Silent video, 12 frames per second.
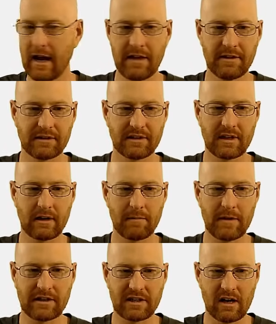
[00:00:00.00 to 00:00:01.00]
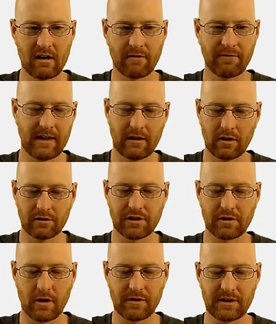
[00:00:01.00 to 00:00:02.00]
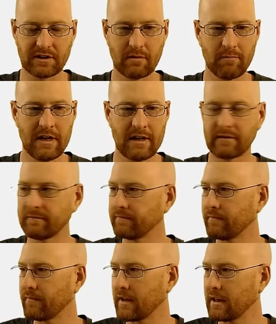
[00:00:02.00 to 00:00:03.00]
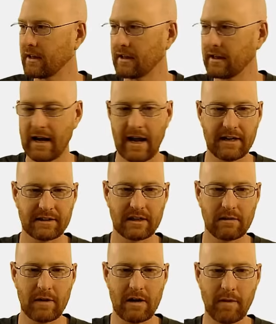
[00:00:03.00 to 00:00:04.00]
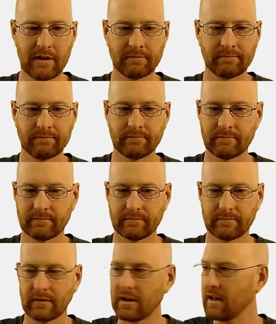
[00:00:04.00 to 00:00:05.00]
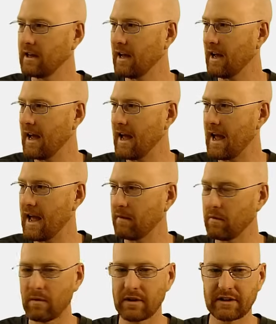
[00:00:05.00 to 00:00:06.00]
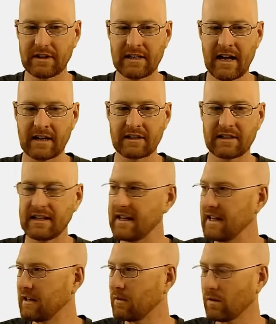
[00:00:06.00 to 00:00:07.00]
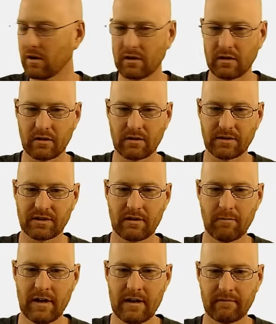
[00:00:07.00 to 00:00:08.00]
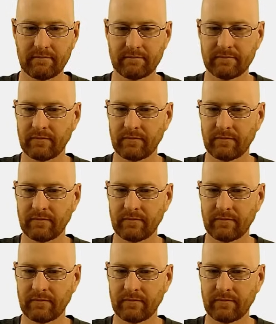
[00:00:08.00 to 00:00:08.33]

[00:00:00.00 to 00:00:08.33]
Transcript: And this is going to be self, and I'll just call this submit. And it's going to be a button. And we want the text to equal submit.